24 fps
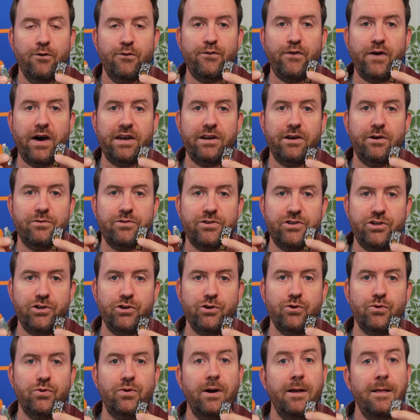
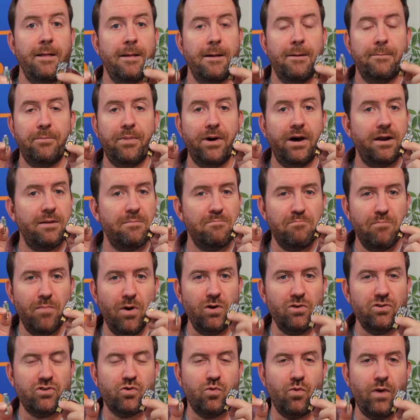FIDO2, but
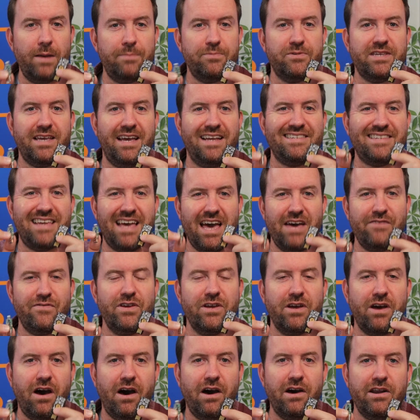most websites
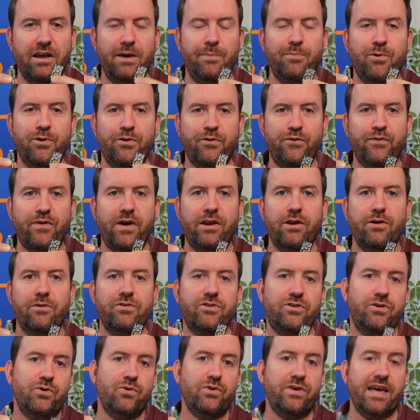haven't caught up with
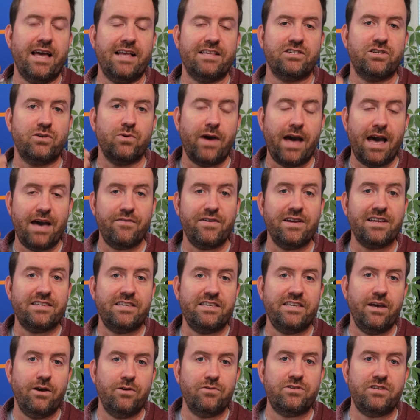FIDO2 yet, so having
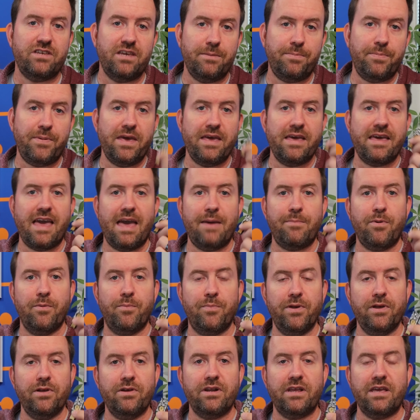TOTP
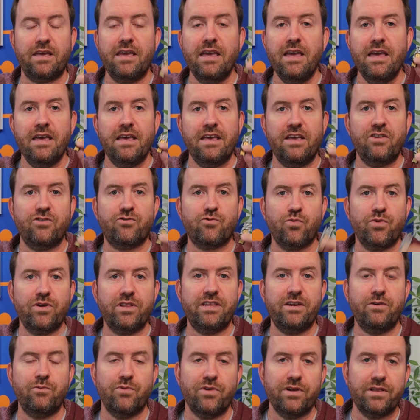capability is
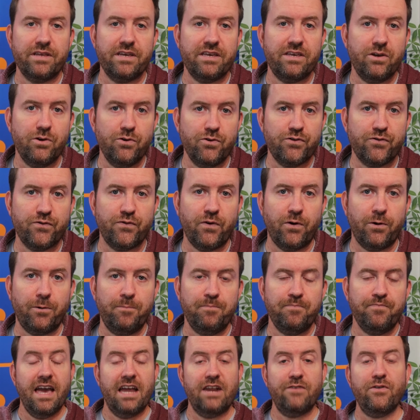really, really useful.
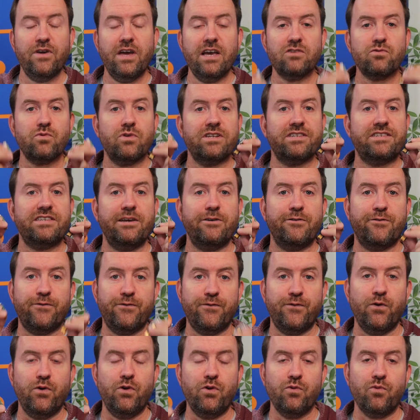And if you guys want to see a
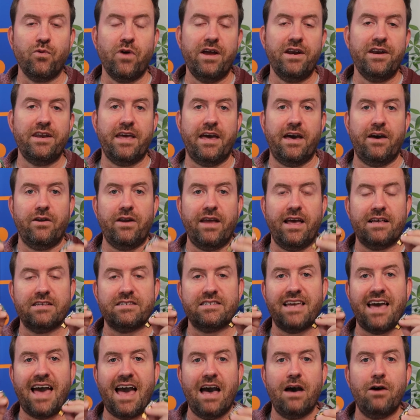full rundown as
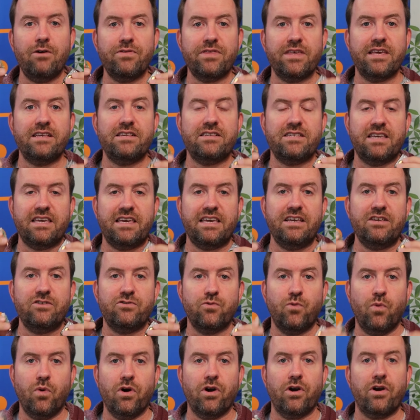to how these keys
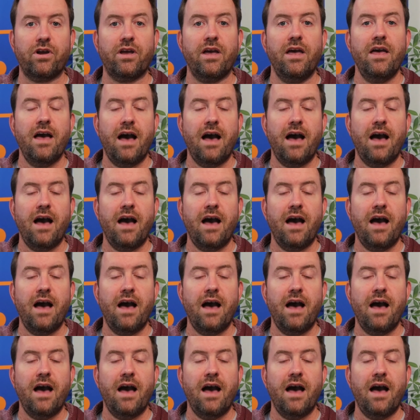work,